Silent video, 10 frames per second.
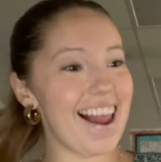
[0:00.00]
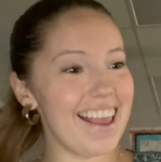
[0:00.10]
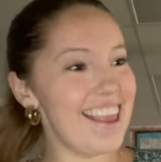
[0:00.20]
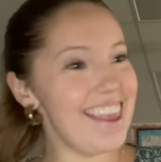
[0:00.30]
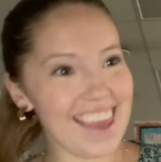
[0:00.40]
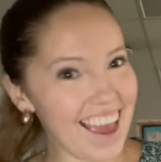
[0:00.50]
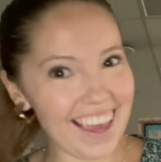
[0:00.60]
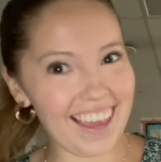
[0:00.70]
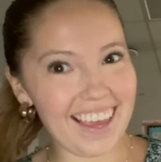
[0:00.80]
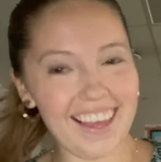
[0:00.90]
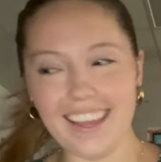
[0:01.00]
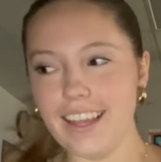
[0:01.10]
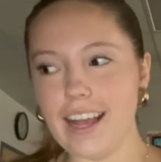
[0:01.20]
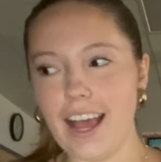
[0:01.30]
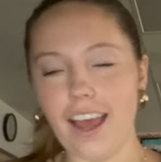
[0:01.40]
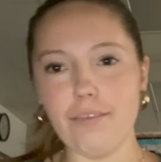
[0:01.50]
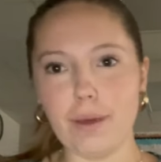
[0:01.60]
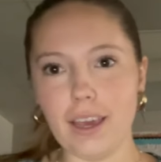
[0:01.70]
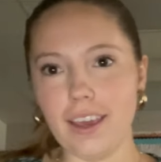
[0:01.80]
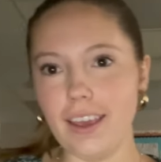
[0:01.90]
Yay! I have
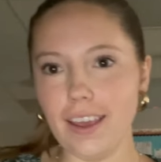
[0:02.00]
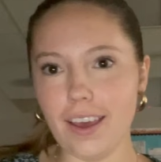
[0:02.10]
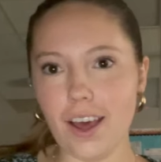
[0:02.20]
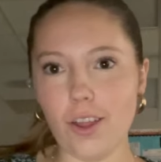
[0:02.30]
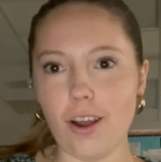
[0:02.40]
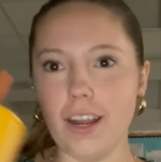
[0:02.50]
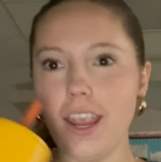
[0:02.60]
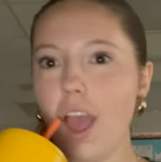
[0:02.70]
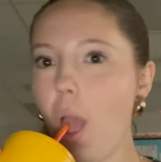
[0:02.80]
my Alani.